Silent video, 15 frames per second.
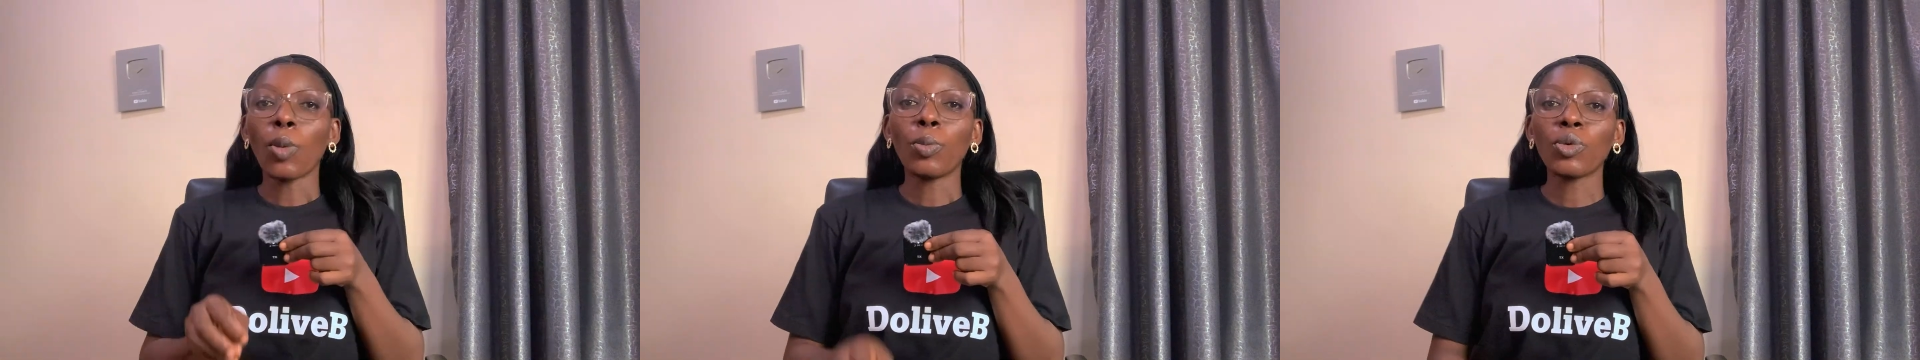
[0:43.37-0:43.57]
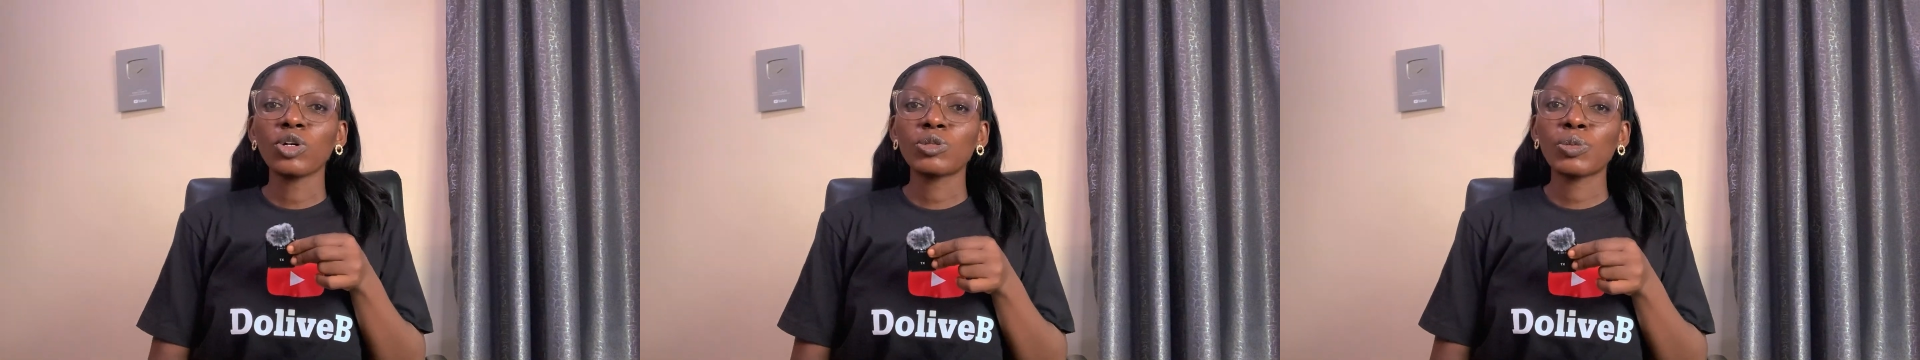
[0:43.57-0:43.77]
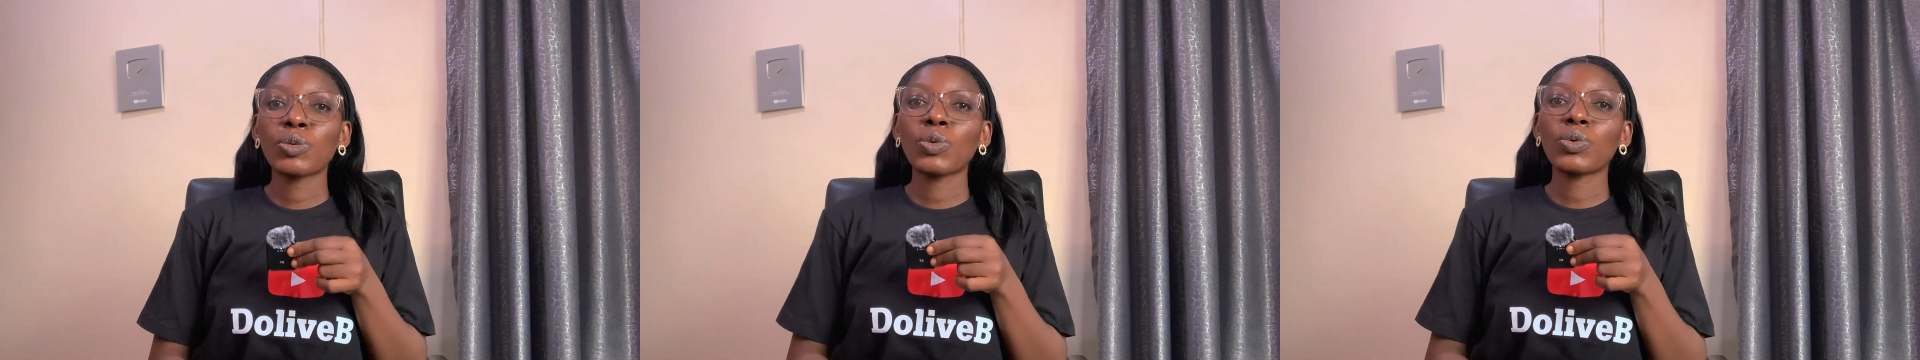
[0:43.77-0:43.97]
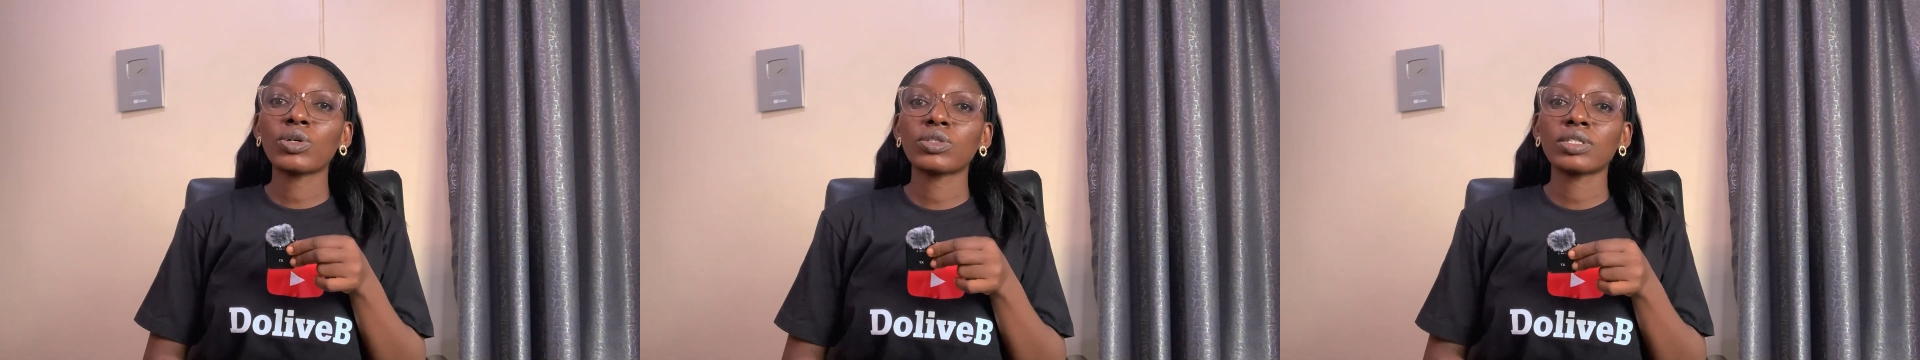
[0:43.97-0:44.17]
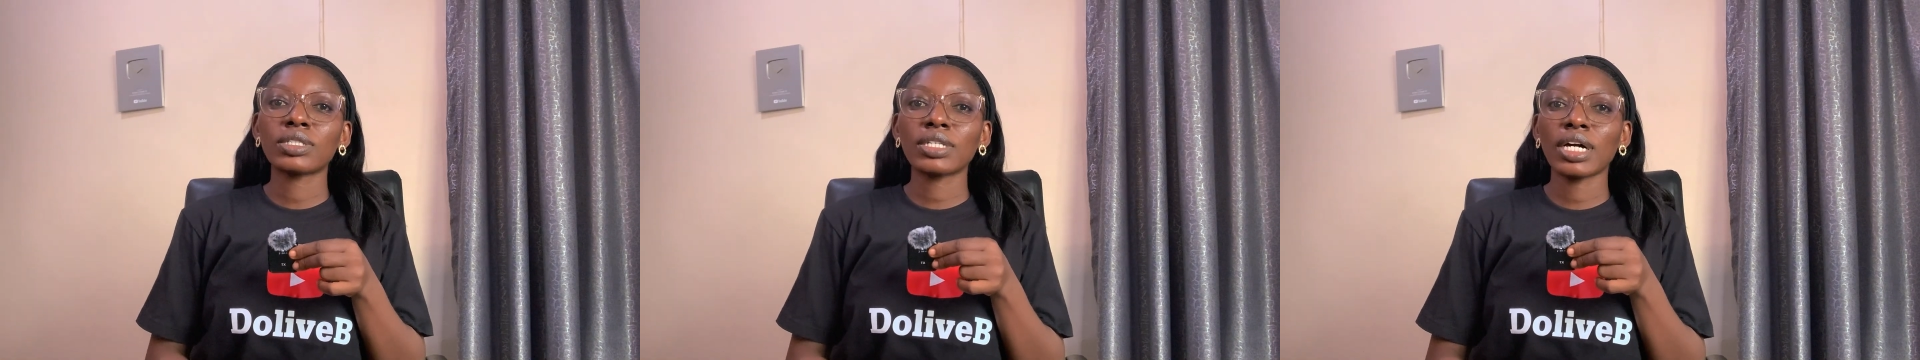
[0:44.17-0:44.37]
Most people
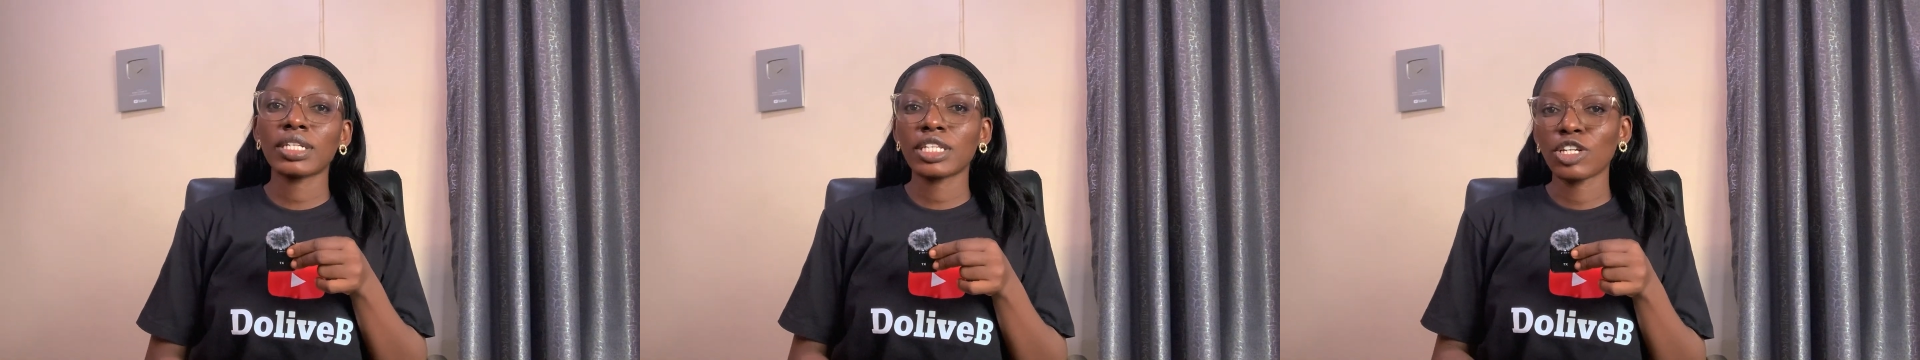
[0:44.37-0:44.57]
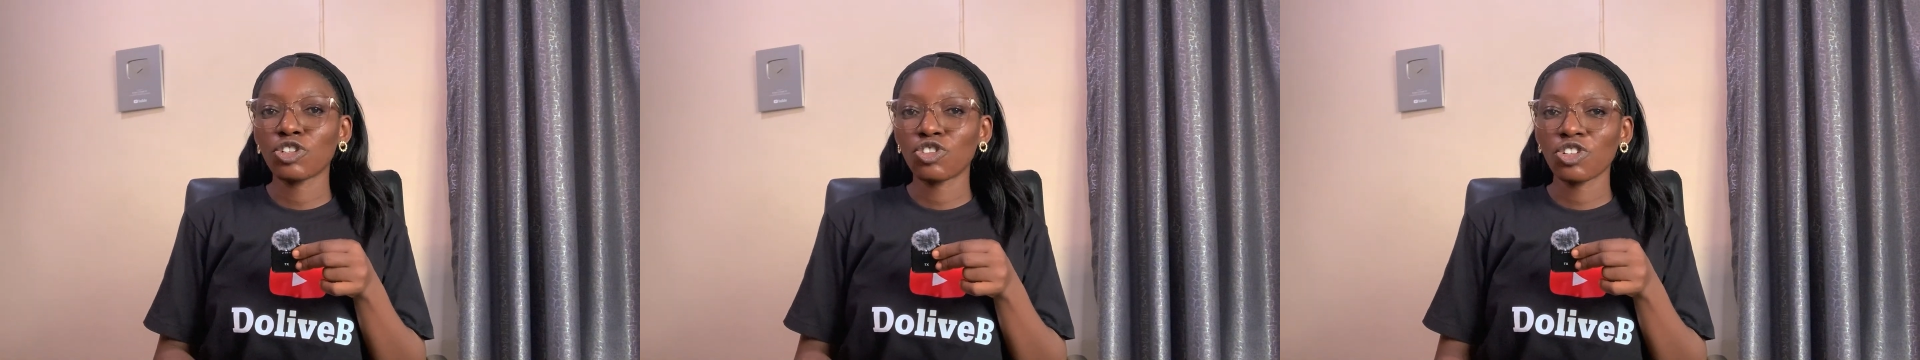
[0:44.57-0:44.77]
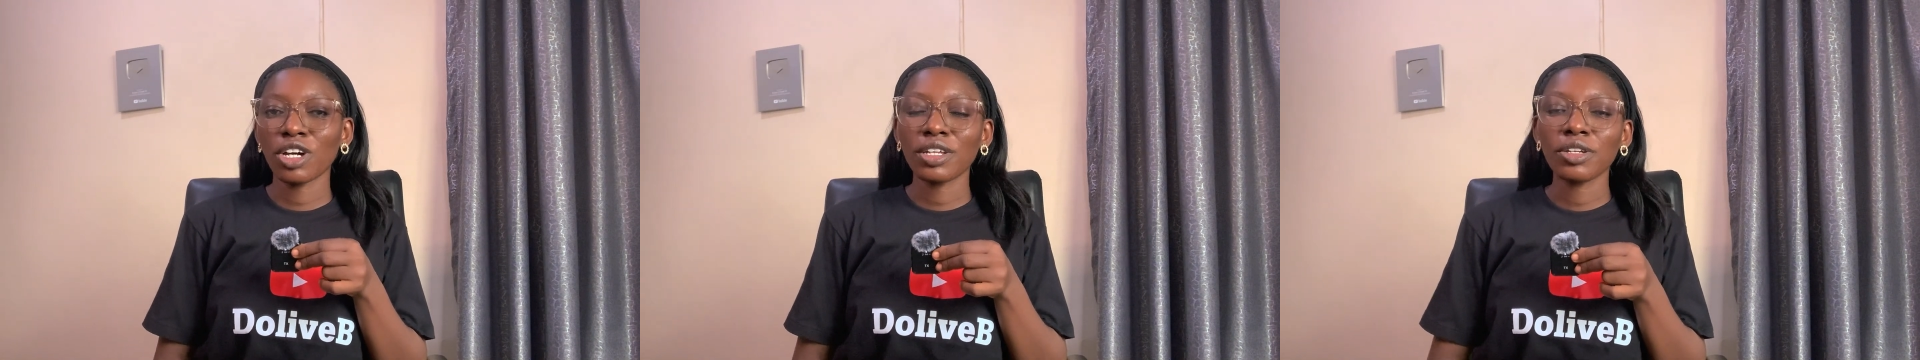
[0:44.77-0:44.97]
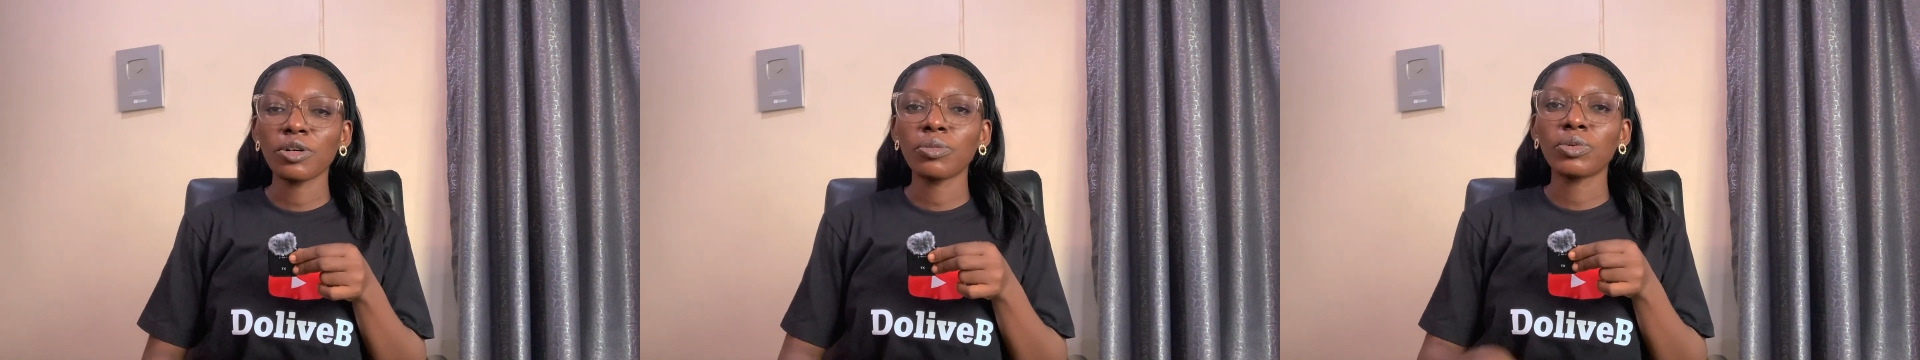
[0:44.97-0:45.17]
want to start a channel,